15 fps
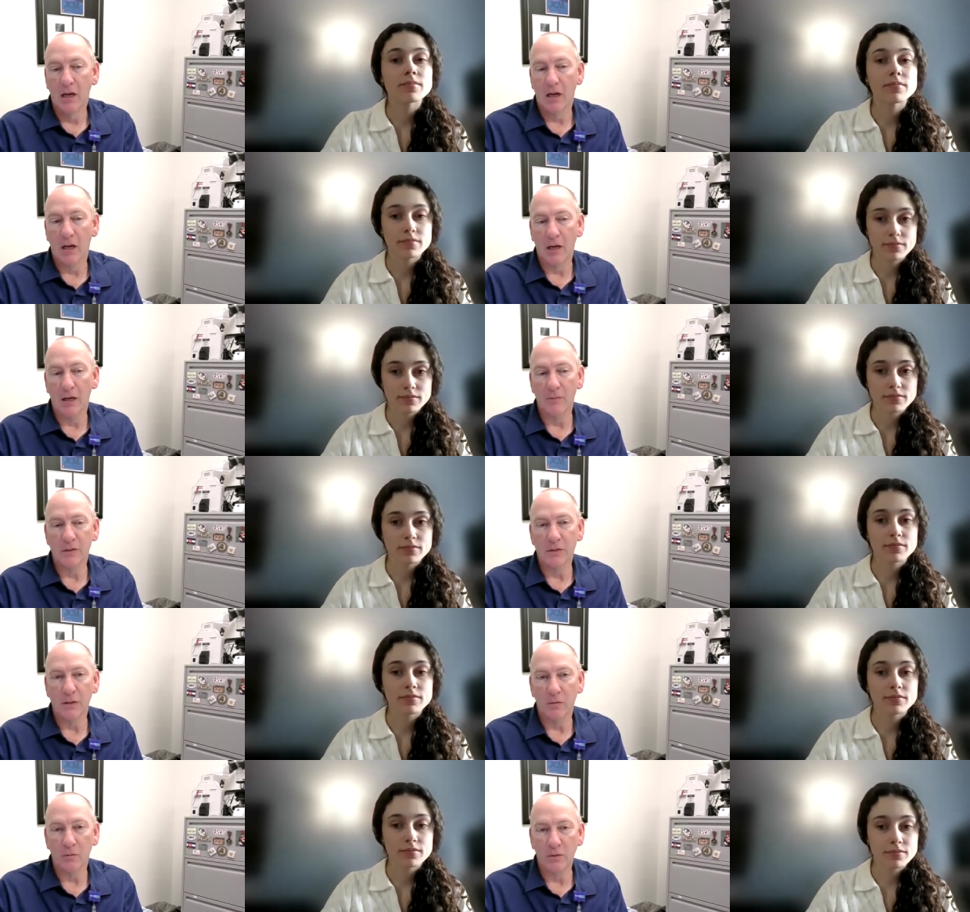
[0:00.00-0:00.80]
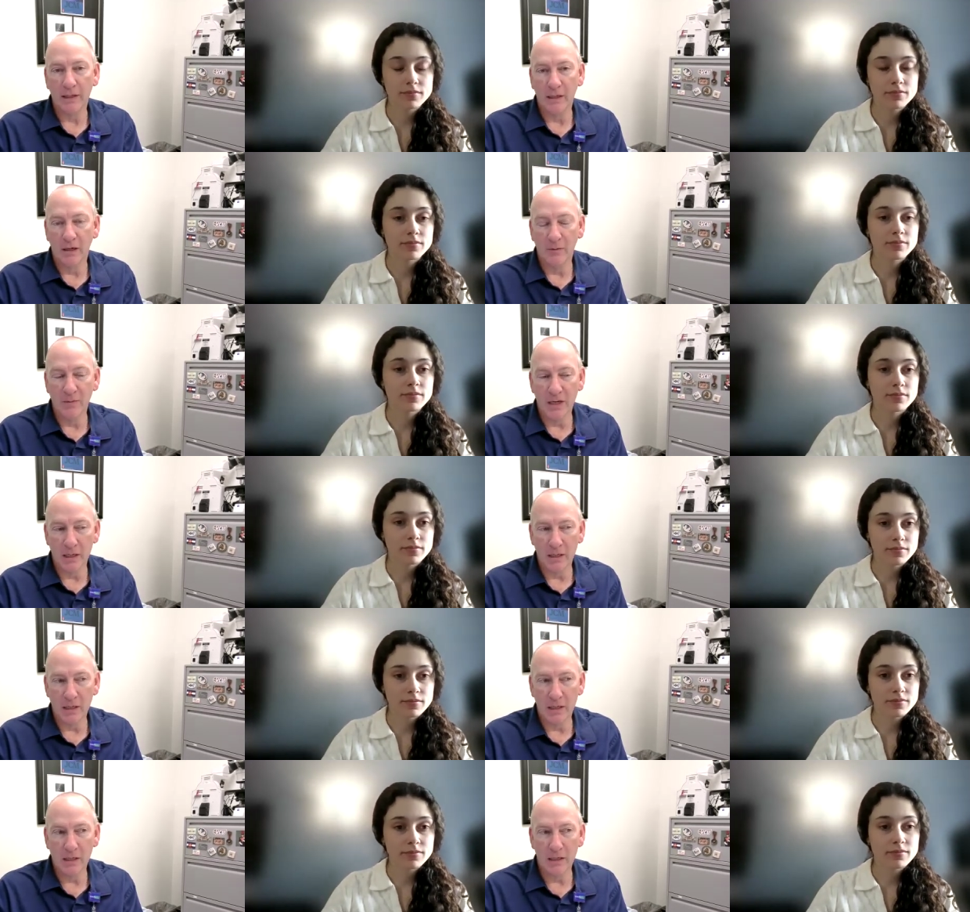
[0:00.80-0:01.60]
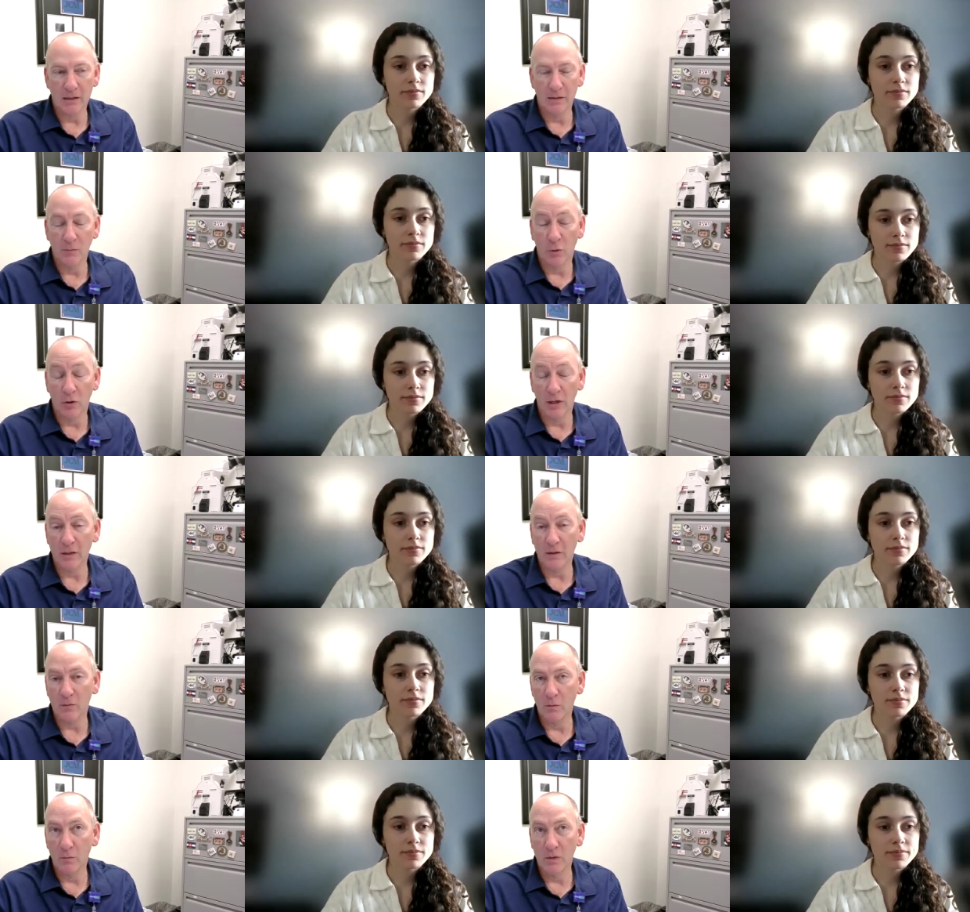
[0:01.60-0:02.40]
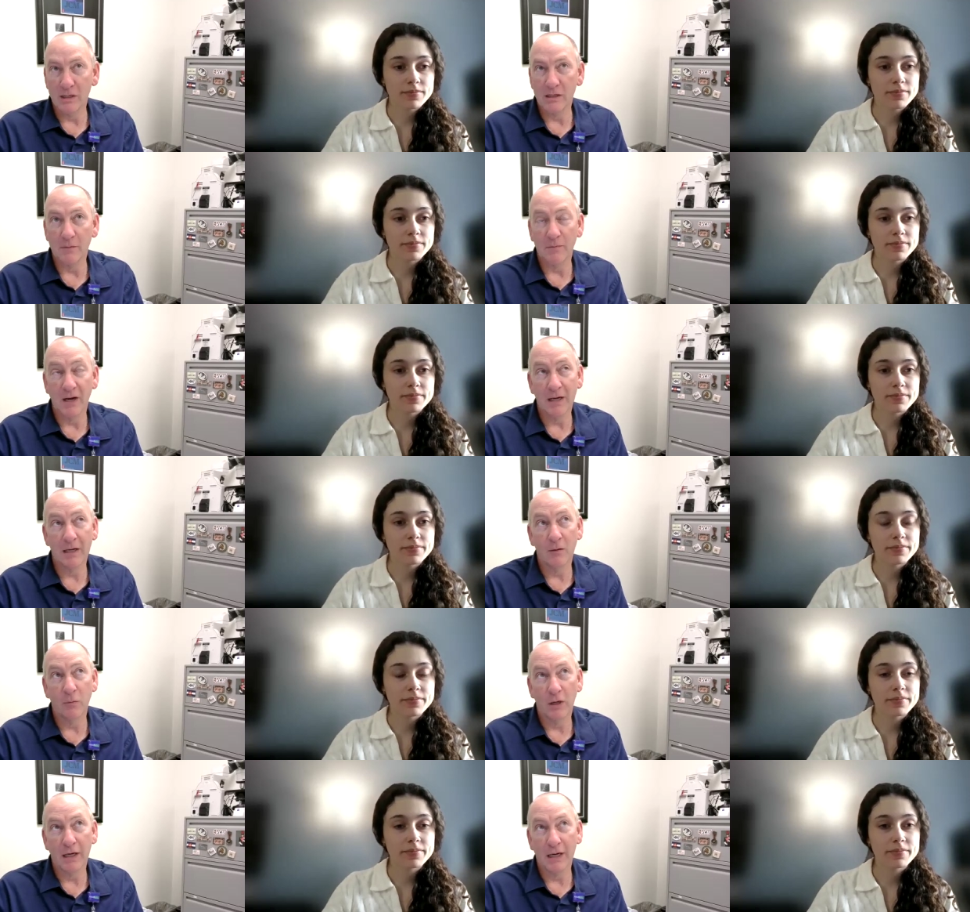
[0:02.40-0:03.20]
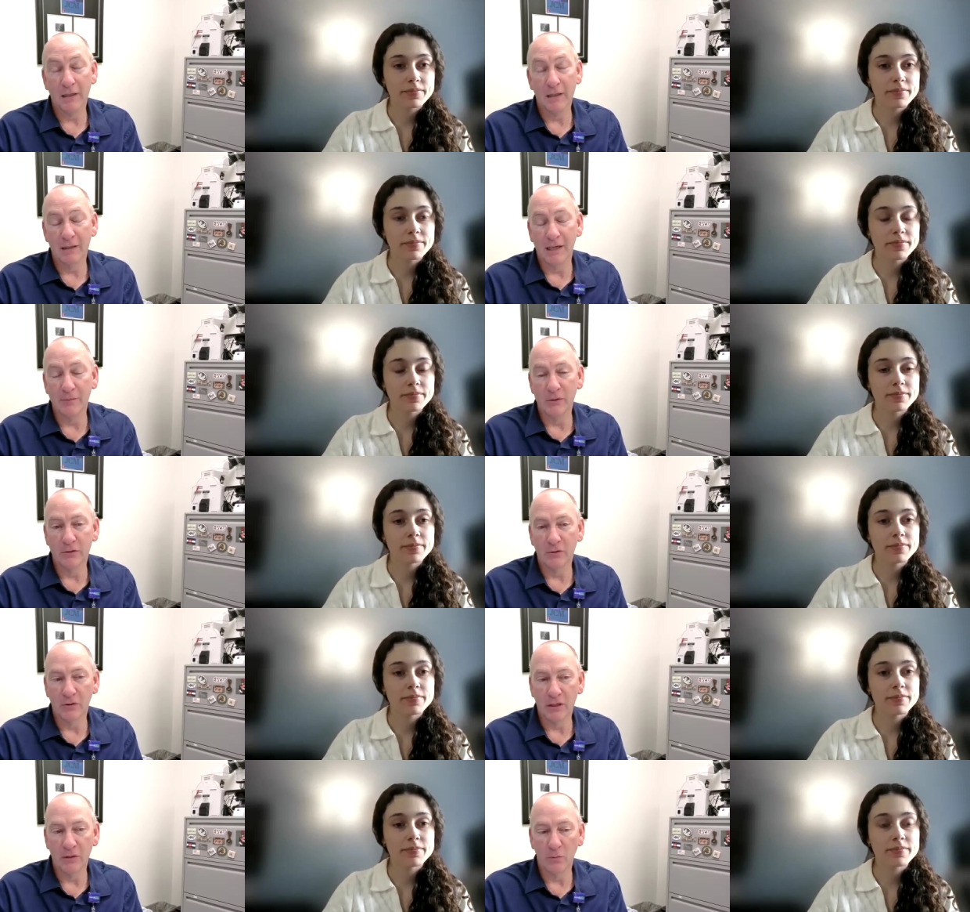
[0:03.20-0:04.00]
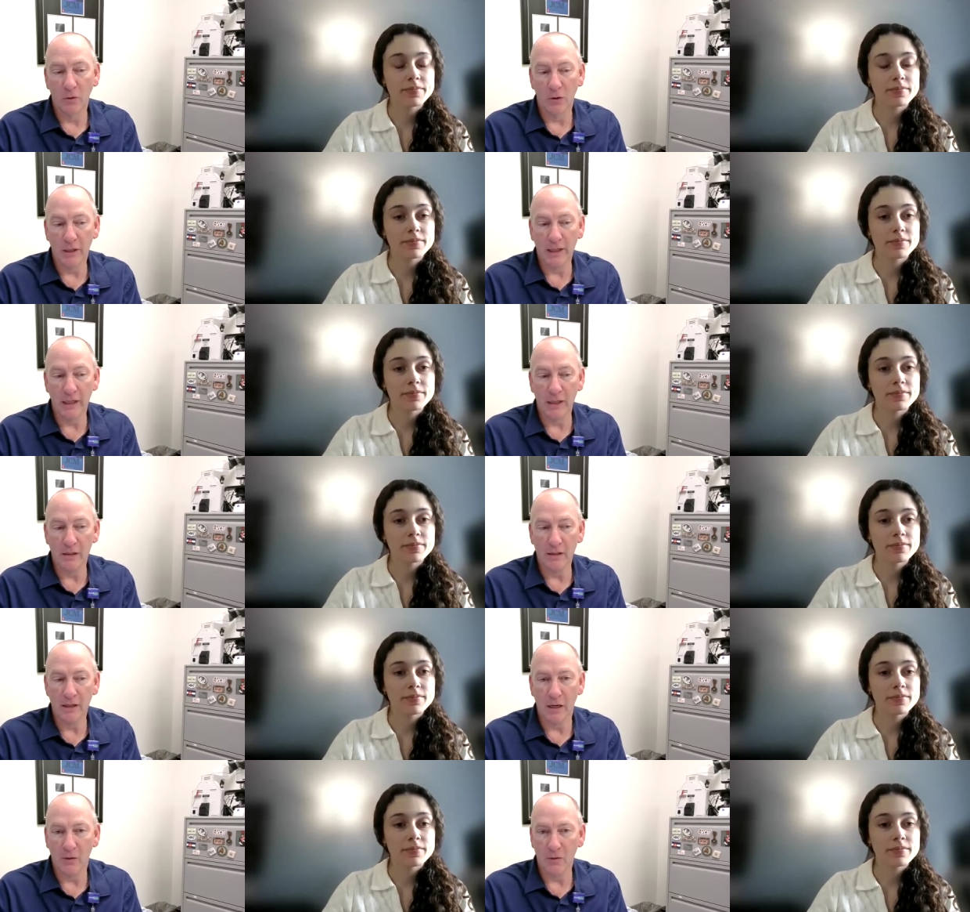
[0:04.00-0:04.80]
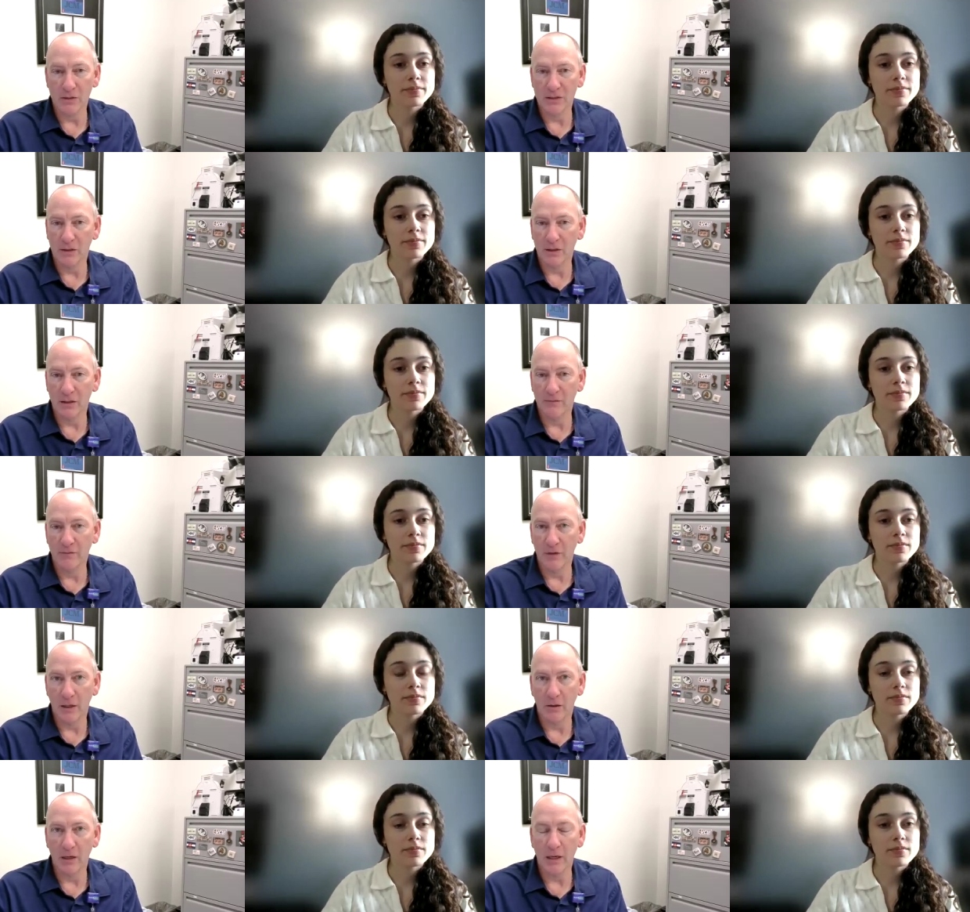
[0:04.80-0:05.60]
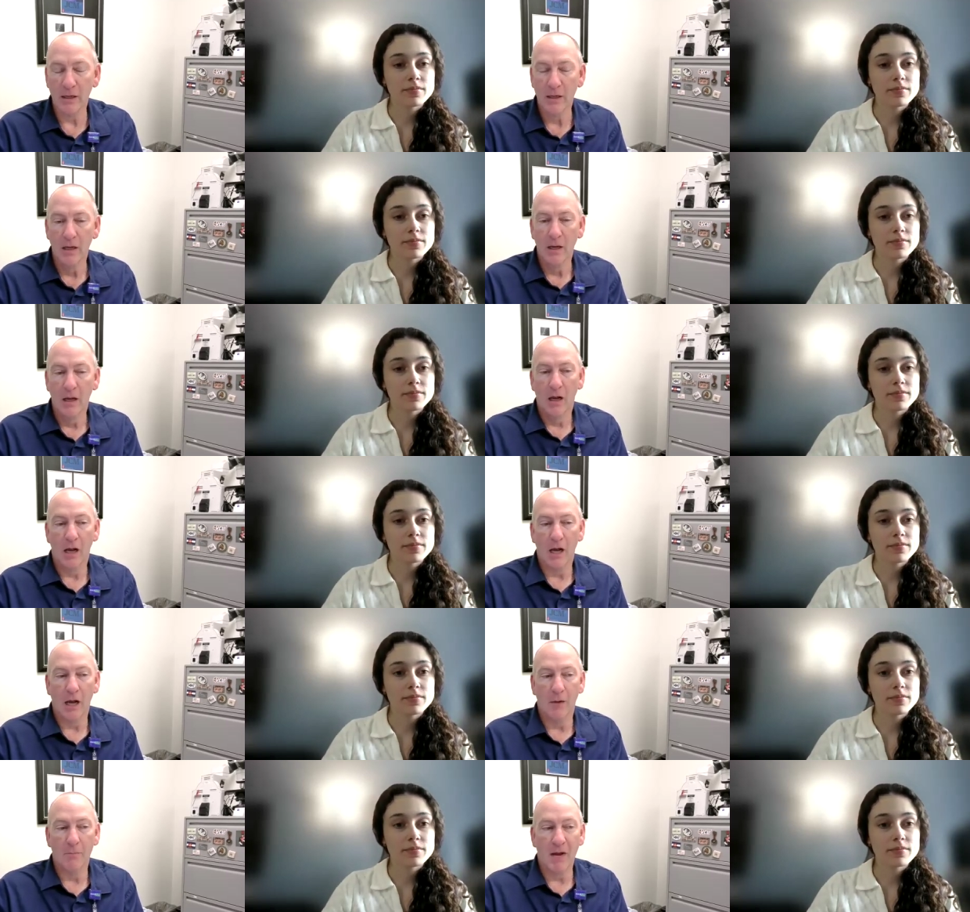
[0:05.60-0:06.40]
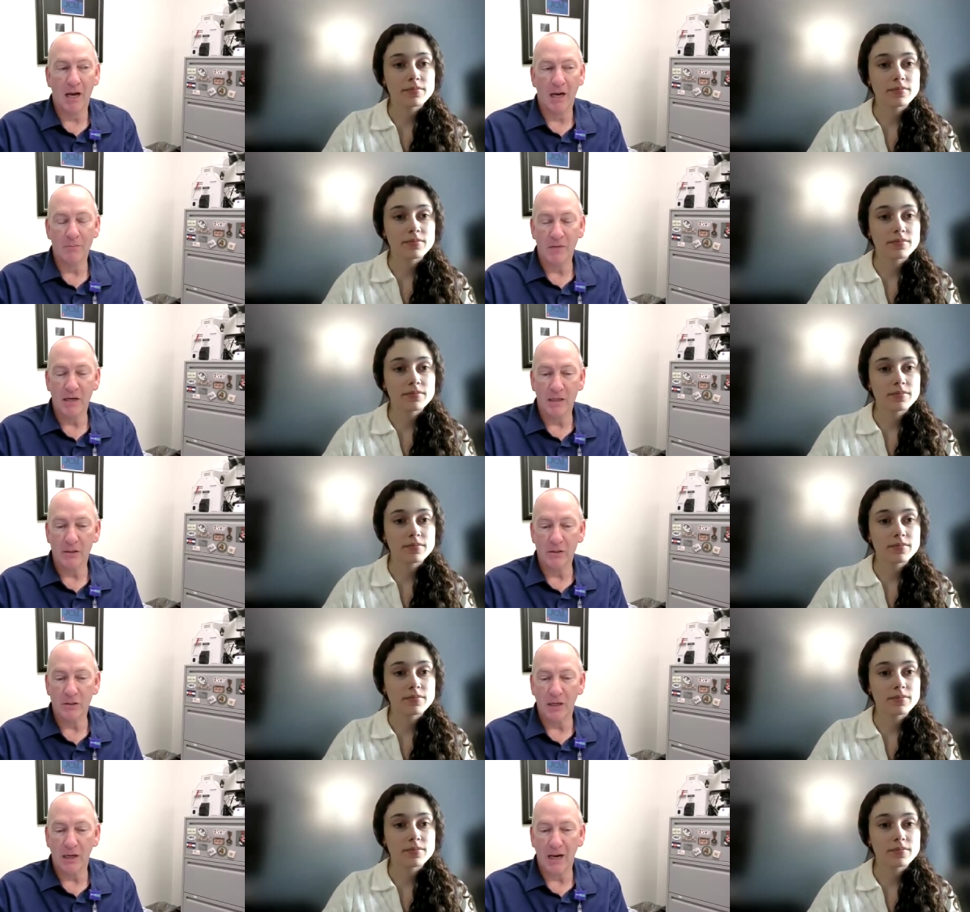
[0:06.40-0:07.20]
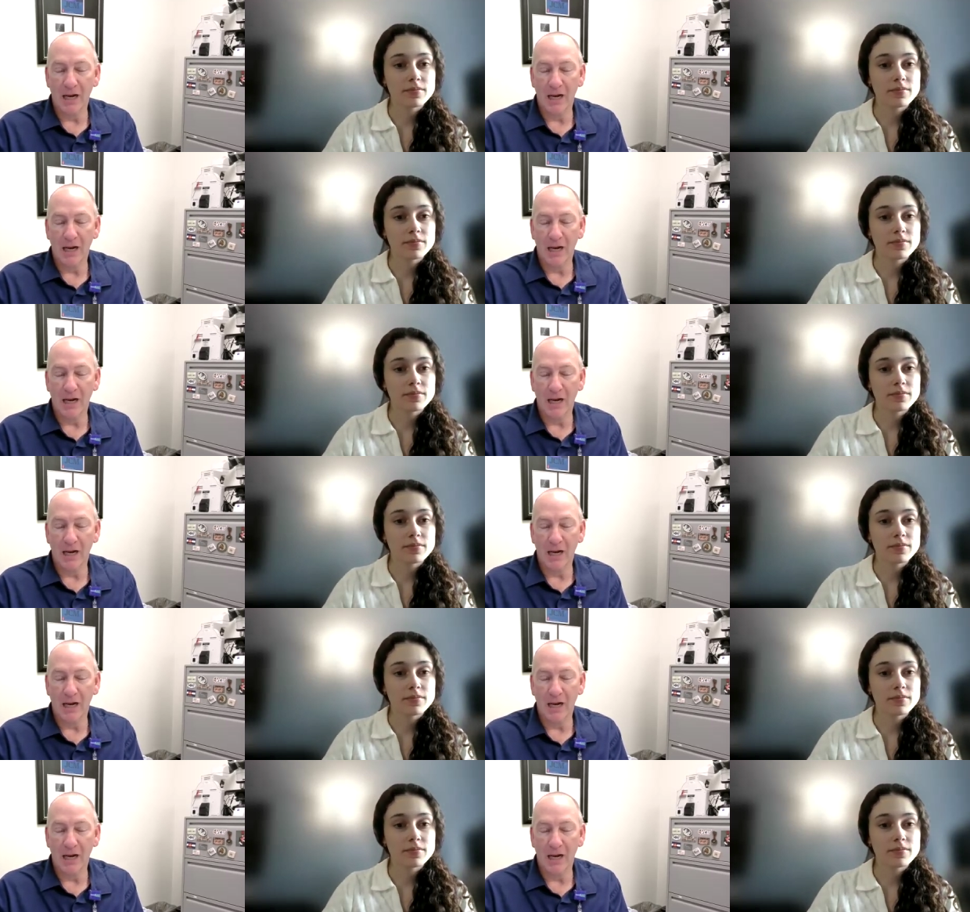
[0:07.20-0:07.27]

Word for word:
Speaker 1: Um, so we come in in the morning, depending on what kind of laboratory you work in, the hours are going to vary. Um, I manage a